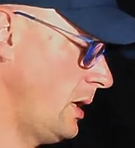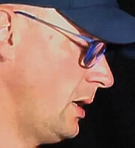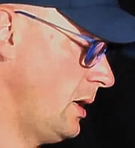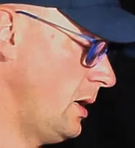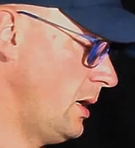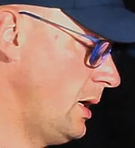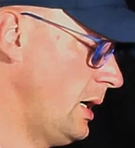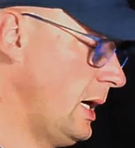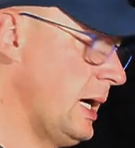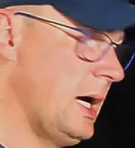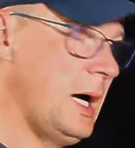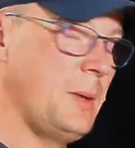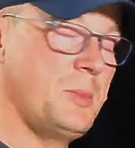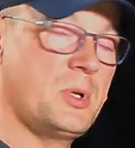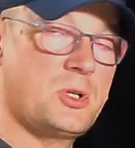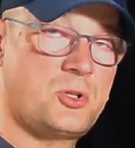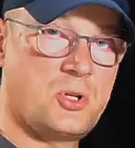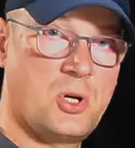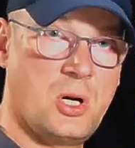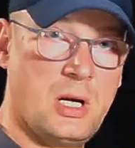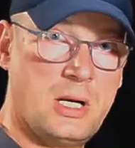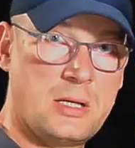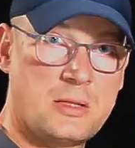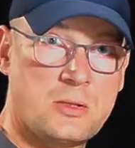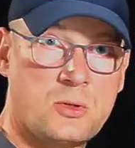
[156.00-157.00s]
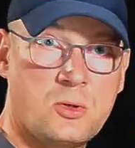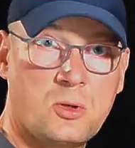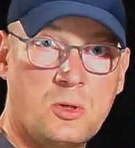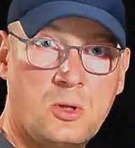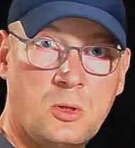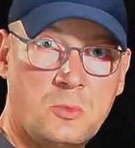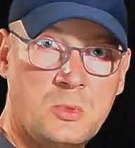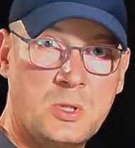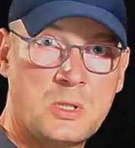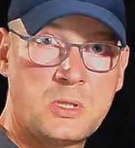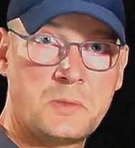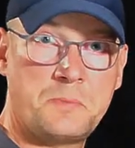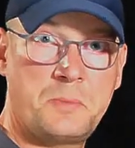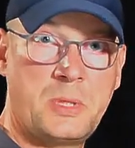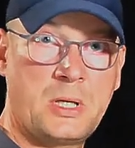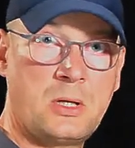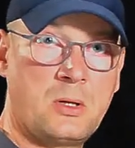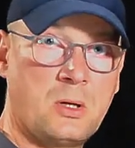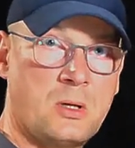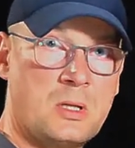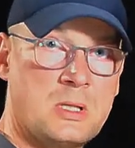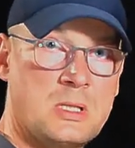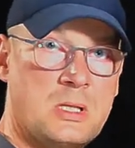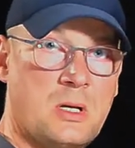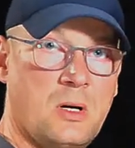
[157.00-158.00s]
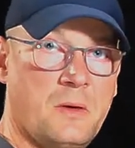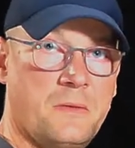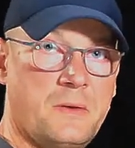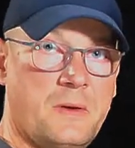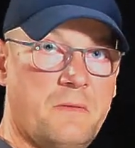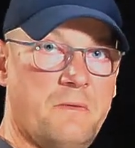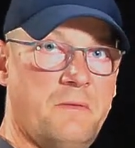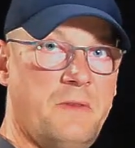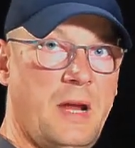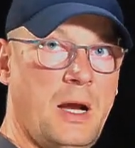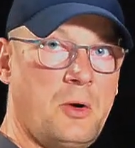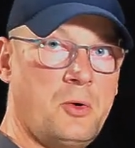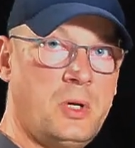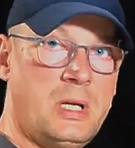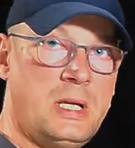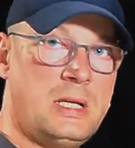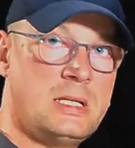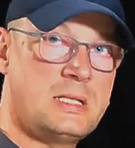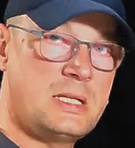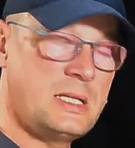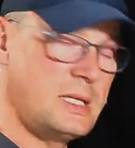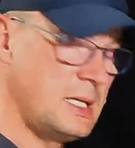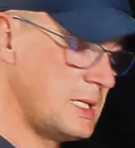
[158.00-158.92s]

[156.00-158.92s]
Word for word: uh, amateur astronomers because of the very easy